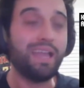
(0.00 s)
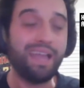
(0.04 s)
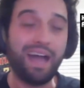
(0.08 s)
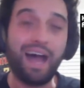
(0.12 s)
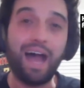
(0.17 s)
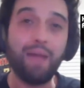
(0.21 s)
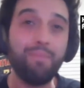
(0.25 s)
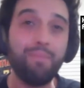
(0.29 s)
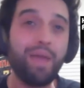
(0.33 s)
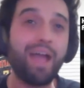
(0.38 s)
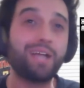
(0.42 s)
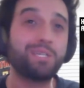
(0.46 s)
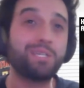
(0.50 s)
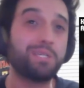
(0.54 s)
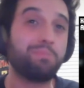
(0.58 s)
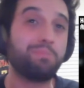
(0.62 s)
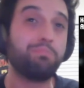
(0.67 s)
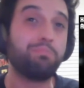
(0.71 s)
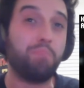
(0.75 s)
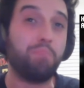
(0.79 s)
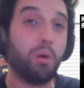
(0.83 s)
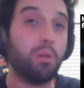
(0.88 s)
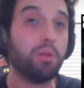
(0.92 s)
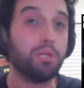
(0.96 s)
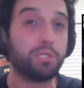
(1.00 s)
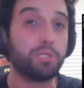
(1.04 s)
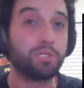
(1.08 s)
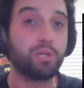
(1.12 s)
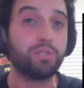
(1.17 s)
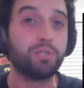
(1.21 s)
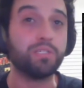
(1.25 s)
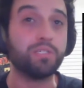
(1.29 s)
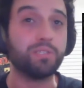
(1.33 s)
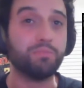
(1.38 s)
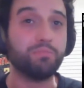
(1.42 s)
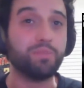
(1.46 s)
I'm actually bullish
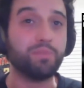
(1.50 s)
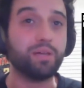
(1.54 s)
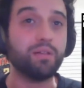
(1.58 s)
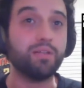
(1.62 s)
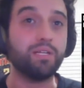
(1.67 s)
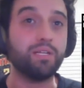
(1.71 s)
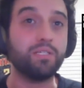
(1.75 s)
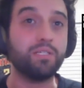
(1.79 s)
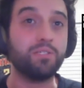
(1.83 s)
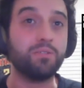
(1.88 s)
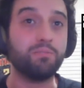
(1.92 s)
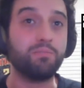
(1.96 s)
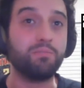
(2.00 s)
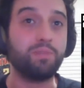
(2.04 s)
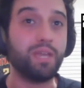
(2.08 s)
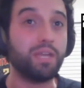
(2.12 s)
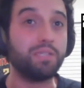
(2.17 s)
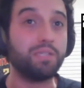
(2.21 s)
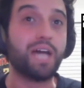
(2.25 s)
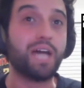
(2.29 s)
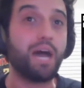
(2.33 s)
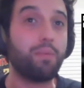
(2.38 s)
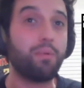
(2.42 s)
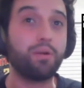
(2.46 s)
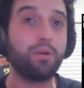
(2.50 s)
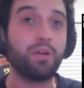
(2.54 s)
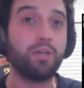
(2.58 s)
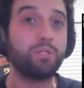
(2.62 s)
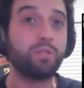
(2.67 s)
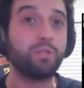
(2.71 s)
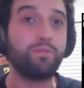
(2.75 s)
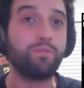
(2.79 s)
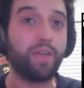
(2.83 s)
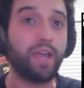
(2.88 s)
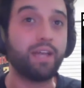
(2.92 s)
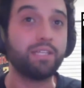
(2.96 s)
on his ability to be a top
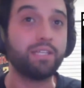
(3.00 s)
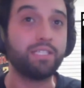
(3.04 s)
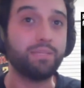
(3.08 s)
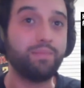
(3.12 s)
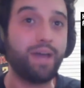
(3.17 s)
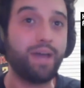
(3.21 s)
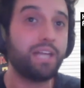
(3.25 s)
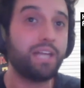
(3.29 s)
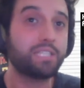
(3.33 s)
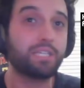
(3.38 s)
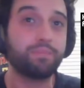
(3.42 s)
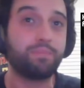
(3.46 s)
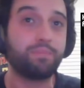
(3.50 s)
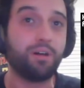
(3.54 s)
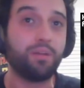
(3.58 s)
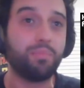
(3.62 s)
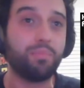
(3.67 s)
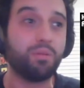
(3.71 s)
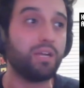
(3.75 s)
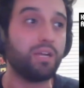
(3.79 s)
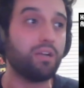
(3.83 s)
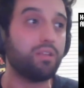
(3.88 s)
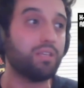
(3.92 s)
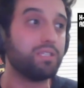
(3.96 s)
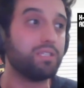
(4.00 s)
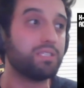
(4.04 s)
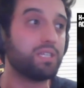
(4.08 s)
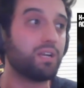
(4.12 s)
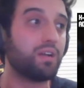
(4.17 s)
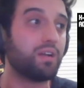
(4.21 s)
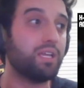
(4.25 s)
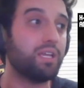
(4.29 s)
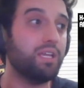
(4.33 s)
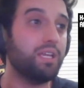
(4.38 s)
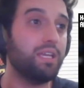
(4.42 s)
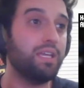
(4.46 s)
100 fantasy basketball player this
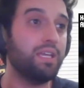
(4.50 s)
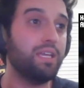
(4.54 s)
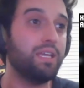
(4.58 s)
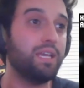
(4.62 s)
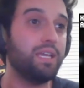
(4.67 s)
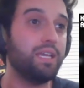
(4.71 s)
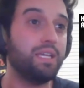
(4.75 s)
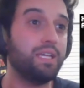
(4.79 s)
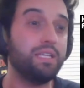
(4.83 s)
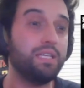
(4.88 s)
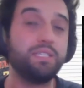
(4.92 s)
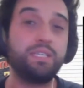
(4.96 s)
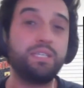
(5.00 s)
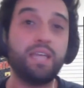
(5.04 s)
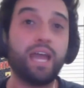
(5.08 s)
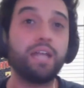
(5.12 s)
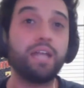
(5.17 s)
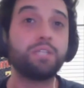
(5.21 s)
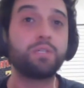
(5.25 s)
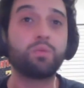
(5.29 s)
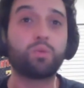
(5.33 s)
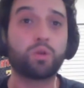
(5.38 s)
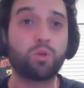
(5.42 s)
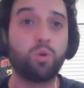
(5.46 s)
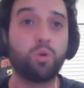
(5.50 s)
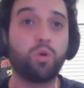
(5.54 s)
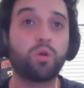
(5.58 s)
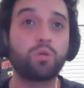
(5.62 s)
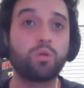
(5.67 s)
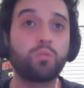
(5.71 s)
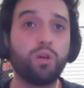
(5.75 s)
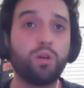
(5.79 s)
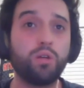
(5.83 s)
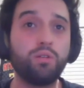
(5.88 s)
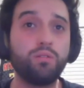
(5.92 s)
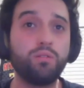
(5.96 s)
year. He's yet to
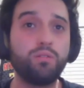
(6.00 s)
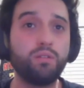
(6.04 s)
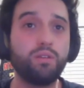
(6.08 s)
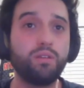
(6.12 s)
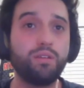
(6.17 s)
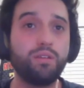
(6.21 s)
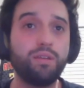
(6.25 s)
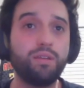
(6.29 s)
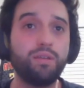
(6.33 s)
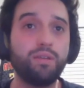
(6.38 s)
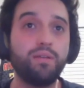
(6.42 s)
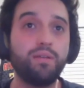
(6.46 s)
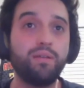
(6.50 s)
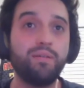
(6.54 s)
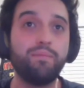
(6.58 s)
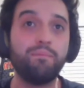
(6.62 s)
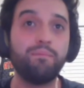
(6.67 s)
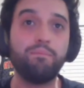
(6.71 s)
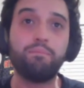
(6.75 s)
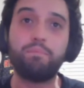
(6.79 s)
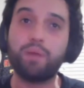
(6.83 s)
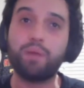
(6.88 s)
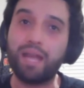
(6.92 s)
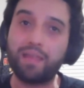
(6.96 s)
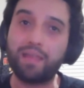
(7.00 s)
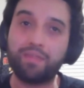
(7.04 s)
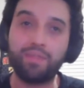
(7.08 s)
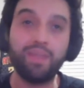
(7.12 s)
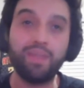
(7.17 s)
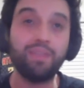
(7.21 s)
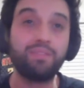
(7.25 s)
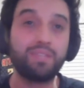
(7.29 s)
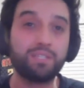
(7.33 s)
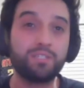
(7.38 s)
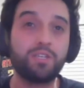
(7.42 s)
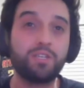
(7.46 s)
record one, but I
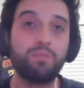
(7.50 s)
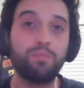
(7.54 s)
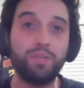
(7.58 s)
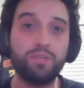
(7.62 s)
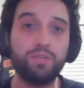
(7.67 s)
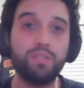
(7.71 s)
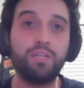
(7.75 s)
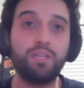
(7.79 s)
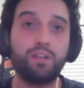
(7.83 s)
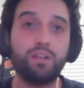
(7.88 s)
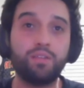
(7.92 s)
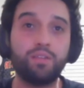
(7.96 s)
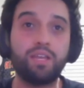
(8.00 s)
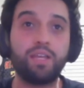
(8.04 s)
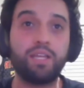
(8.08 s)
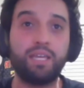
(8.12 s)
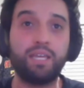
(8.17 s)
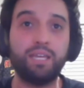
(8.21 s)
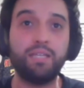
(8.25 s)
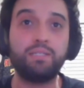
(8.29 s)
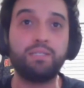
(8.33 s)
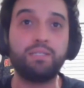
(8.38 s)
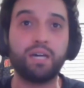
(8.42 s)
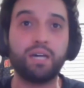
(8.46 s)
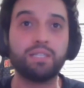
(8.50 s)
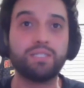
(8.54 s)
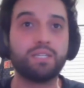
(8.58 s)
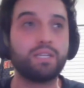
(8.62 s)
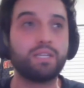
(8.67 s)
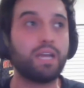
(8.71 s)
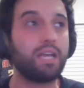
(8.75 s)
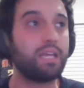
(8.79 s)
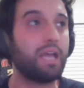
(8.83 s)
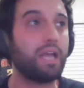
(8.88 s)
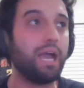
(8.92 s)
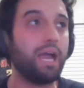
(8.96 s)
think this could be the year that he does it.
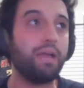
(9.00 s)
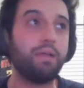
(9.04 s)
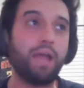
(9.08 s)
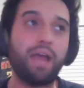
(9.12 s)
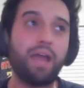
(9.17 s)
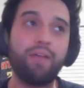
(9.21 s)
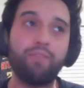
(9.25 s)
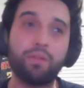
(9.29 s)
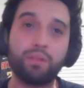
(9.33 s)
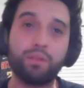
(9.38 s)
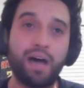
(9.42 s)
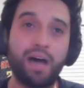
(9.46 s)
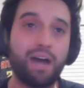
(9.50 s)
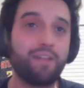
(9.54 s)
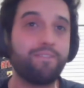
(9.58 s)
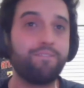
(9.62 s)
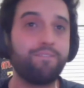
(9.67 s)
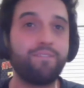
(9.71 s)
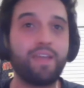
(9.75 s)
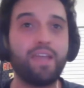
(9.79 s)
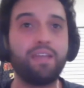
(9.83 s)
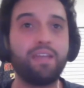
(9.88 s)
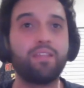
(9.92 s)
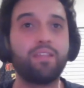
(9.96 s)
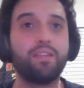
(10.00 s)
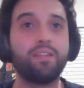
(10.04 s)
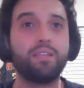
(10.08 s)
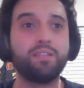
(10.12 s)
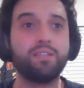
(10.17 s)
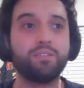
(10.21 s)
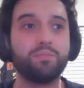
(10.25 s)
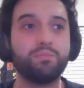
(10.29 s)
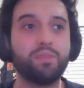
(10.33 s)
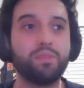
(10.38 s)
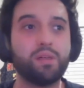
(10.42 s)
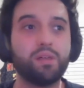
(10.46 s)
I have a lot of faith in
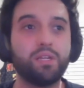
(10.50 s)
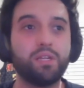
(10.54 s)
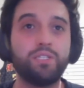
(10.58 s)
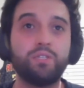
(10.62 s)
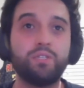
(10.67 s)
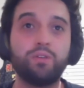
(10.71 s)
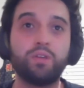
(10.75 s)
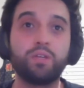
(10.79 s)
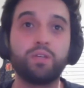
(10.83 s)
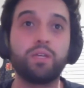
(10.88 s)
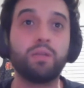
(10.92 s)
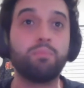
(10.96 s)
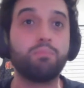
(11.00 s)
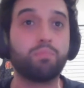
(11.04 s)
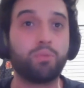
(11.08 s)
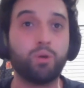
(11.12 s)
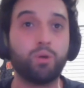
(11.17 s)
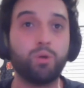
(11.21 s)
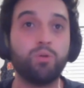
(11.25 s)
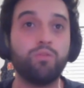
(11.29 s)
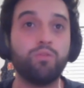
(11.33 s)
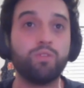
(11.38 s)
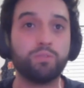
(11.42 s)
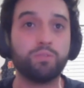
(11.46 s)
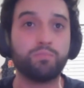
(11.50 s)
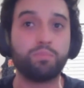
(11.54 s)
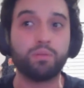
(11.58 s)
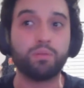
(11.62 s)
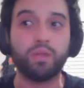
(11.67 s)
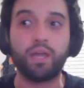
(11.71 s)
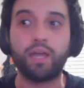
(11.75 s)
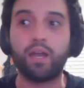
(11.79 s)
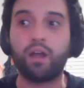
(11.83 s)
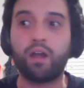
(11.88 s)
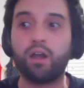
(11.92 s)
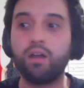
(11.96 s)
his ability to improve as a
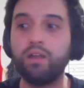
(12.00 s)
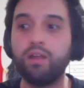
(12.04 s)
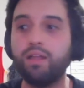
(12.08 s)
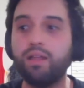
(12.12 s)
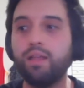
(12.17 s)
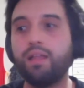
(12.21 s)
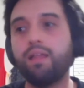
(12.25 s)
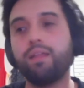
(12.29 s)
player.